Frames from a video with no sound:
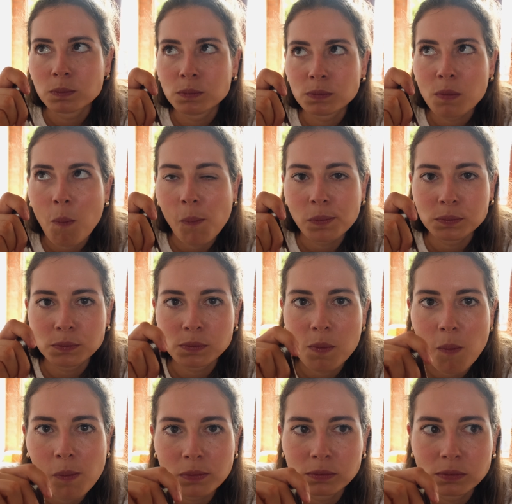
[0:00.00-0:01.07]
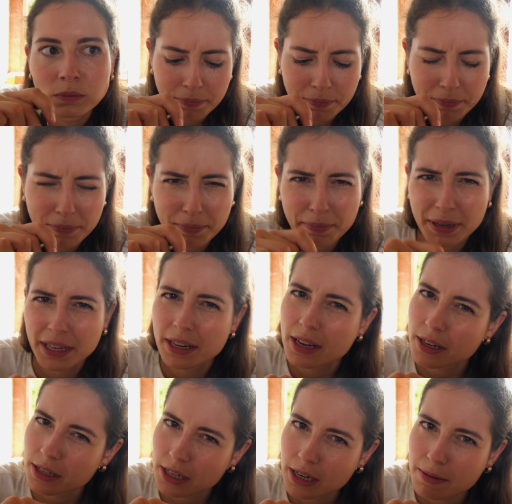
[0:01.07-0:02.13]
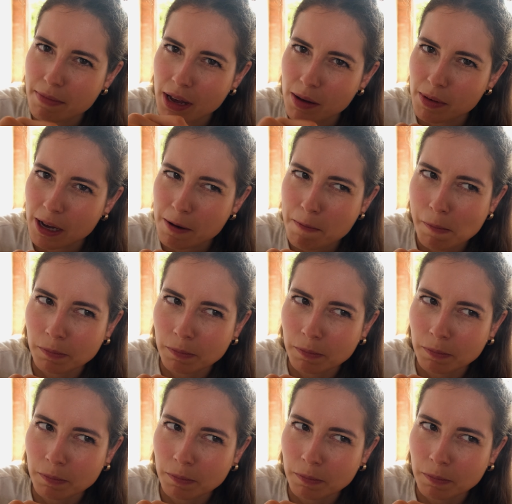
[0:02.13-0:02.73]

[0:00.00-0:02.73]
Yeah, it's a little bit peanutty maybe,